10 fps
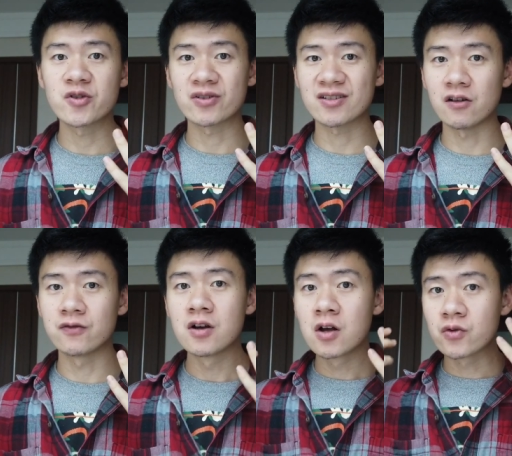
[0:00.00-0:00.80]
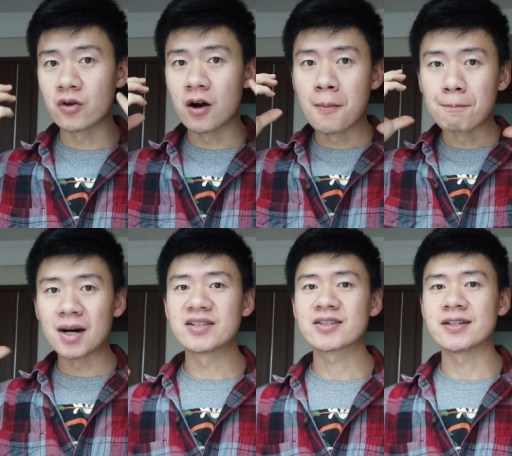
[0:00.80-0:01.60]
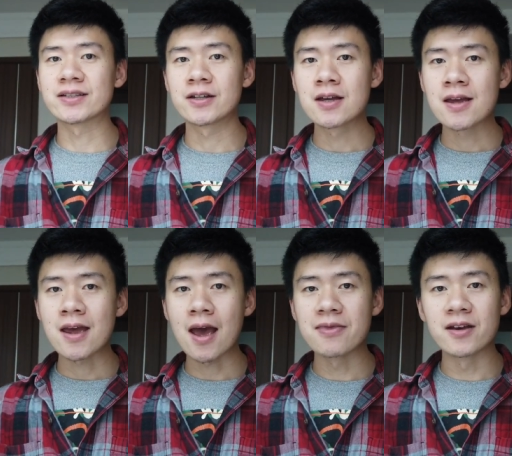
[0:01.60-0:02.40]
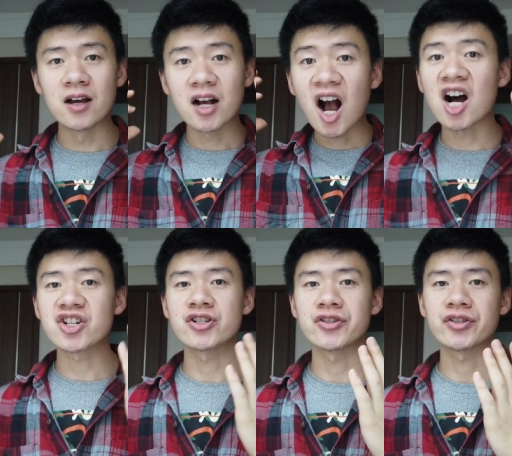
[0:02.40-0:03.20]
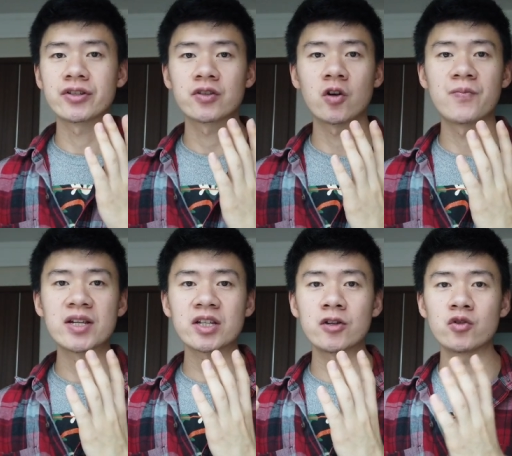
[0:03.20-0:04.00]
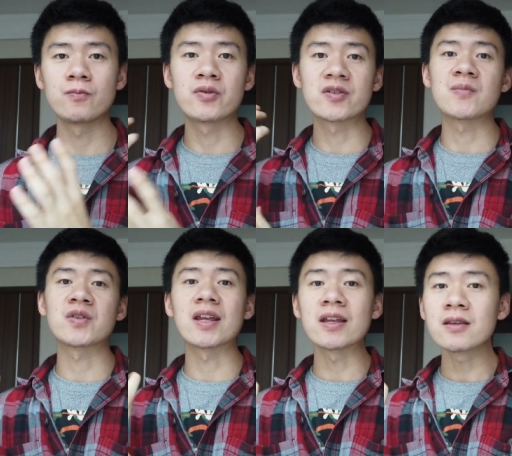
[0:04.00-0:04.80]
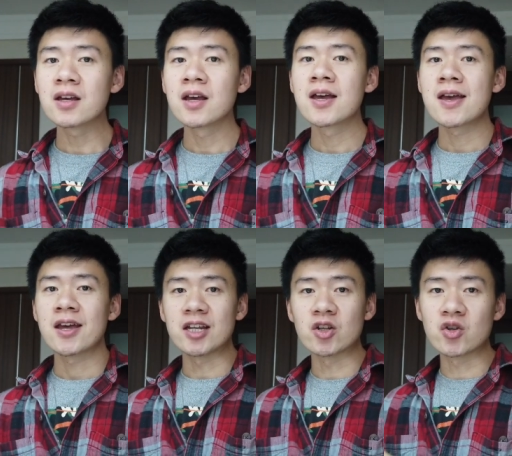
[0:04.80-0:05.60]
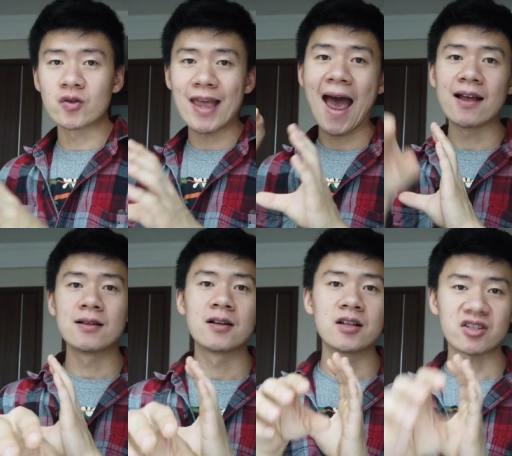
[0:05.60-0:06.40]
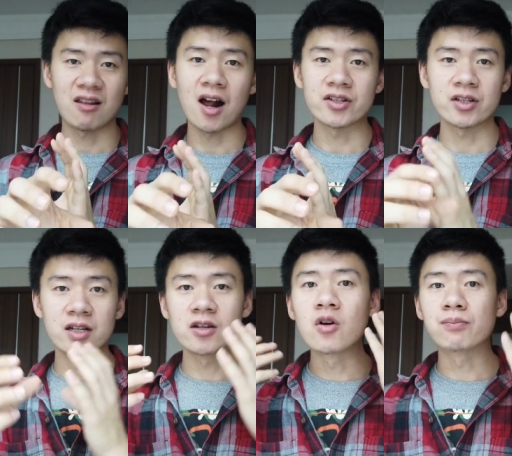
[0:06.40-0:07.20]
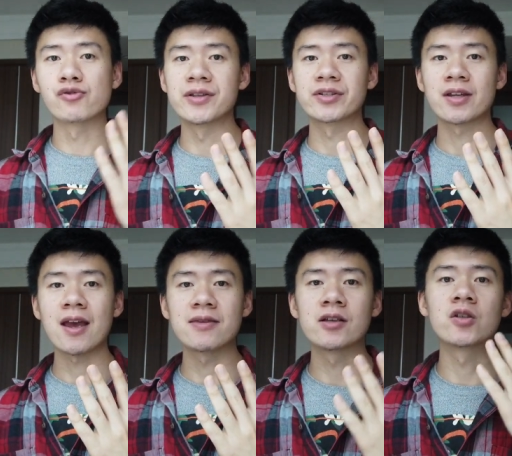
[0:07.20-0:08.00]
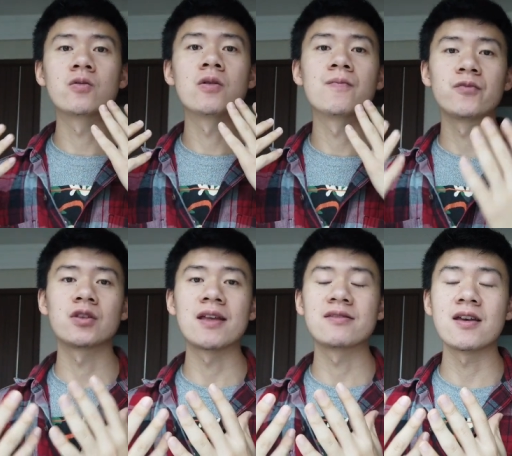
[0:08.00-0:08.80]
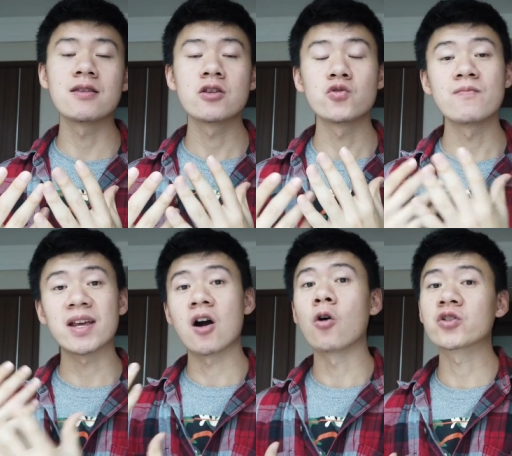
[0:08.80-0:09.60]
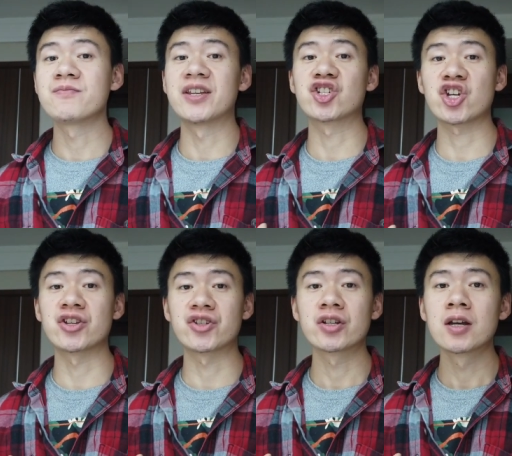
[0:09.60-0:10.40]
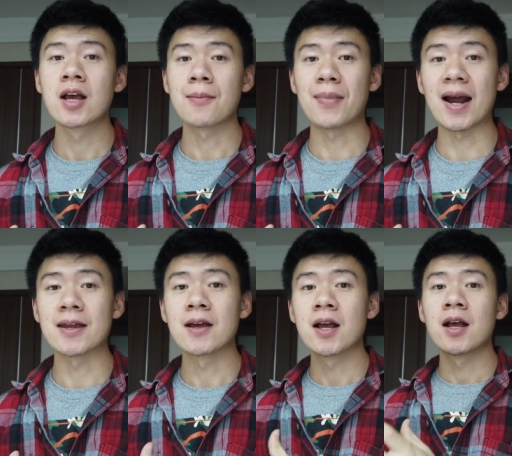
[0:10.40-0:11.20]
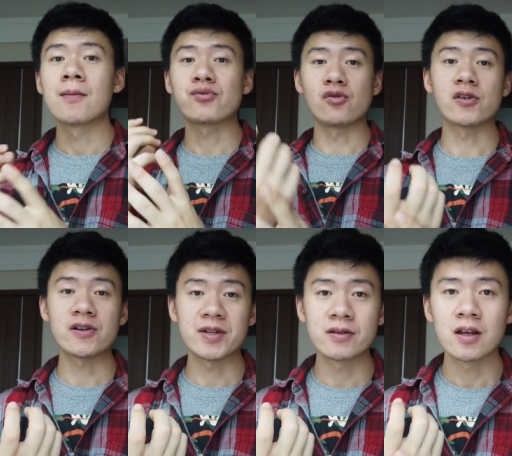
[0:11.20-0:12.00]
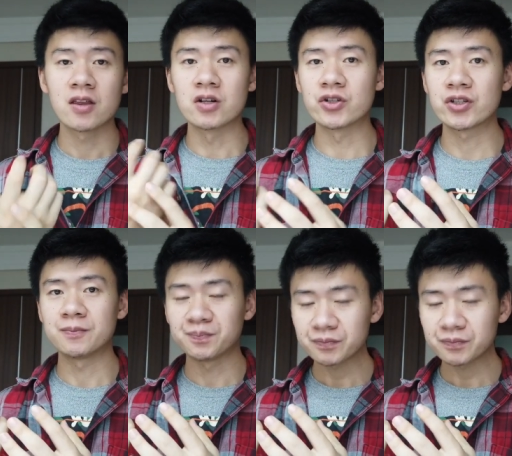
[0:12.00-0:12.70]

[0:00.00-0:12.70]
yourself, your mindsets, and the consciousness. So basically, you put something in into that slots in your brains, and then you, and then you make ultimate change by programming those